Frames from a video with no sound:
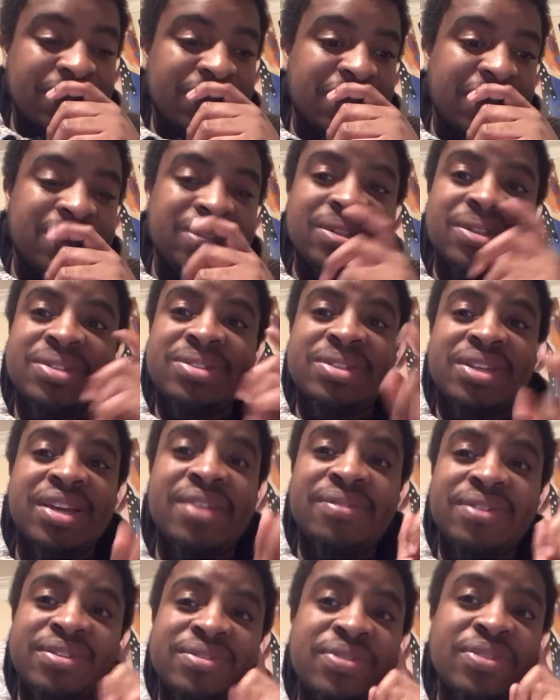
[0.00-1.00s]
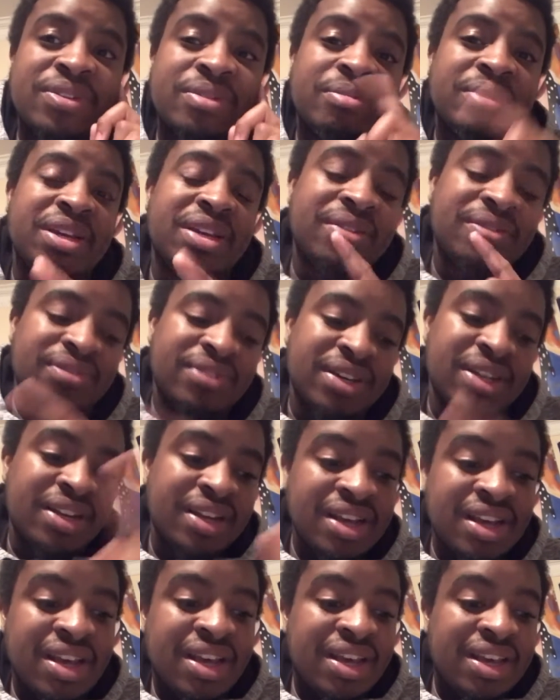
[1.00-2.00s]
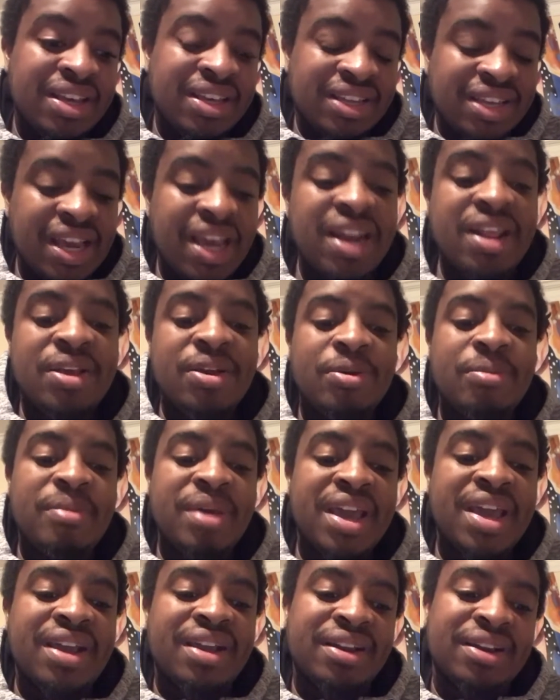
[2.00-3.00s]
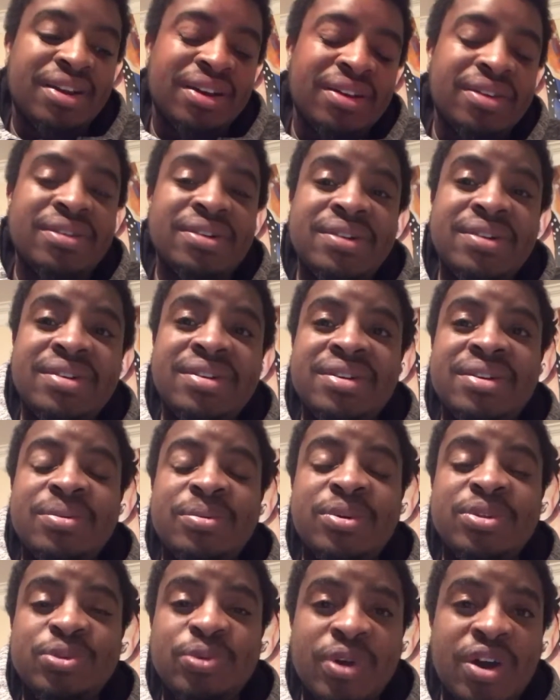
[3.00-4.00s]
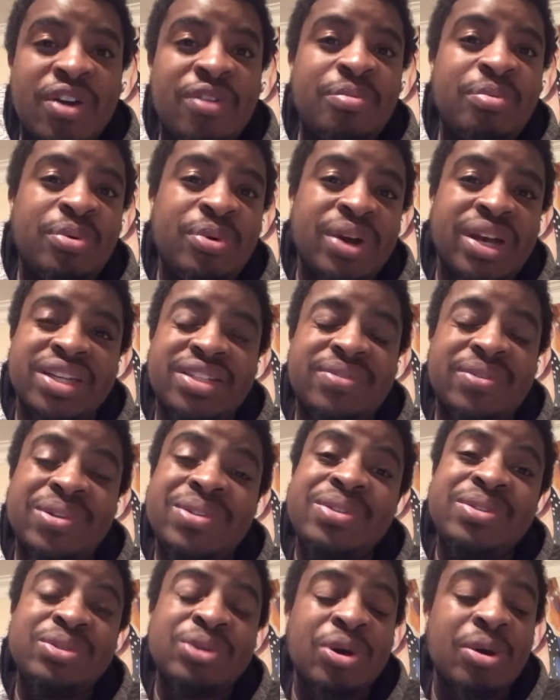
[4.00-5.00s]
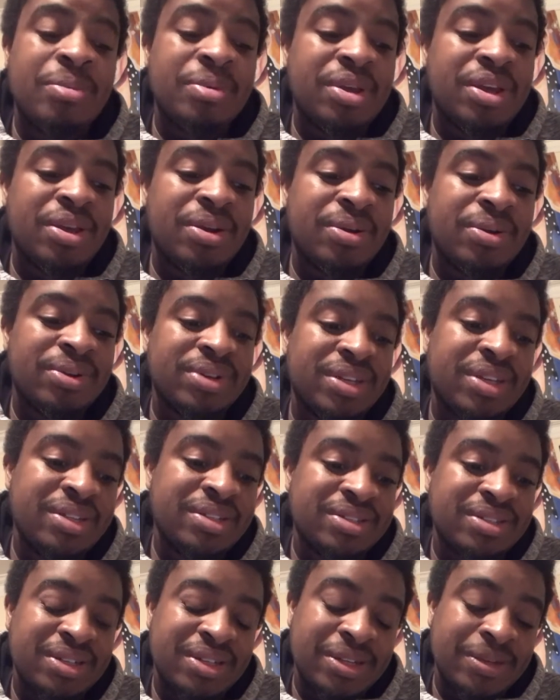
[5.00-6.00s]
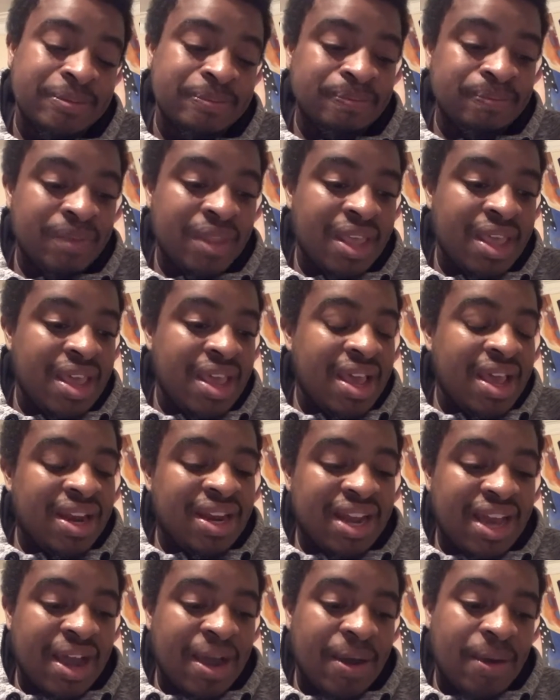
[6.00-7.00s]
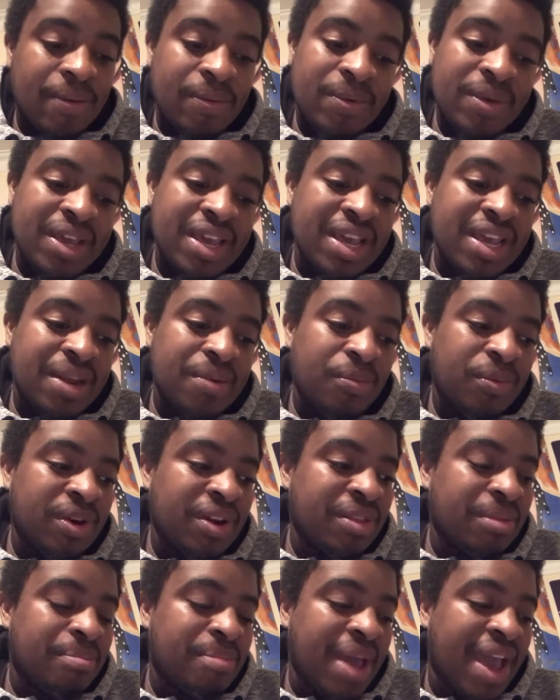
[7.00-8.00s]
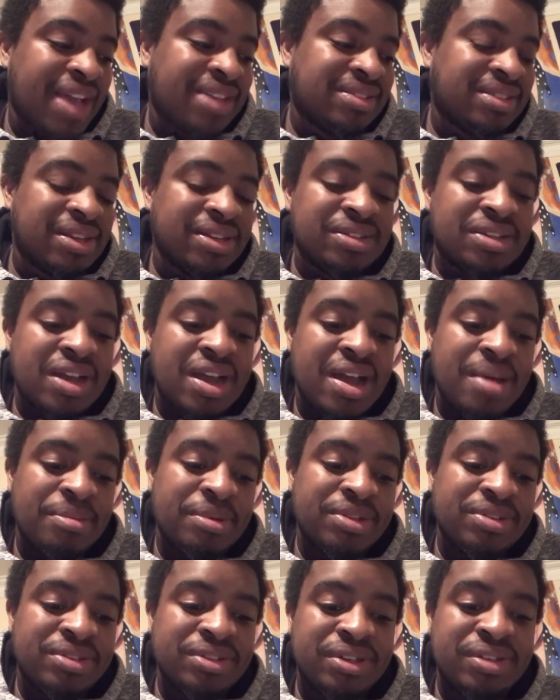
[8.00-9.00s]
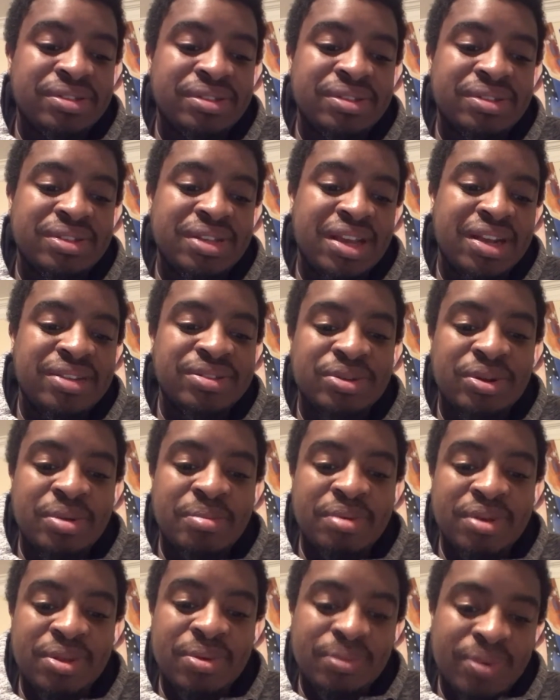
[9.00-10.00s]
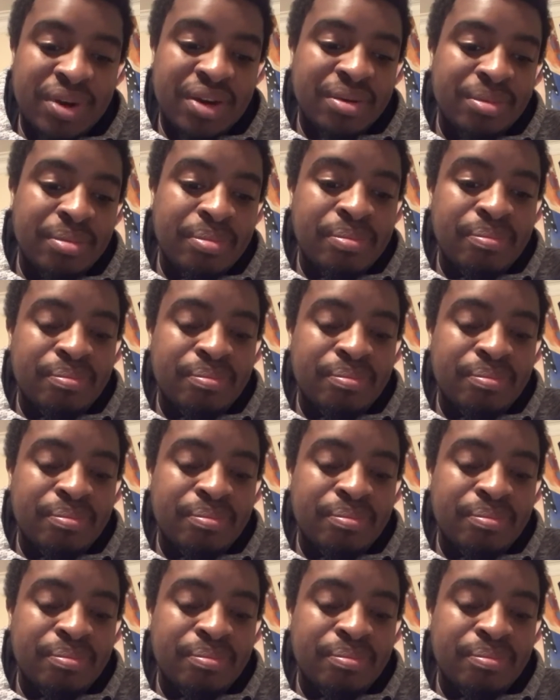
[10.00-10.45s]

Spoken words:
they should have saved this for the main event. Kenny Omega, 12 points versus Tomohiro Ishii. Now, in one of the backstage comments, Ishii said he's going to be the one to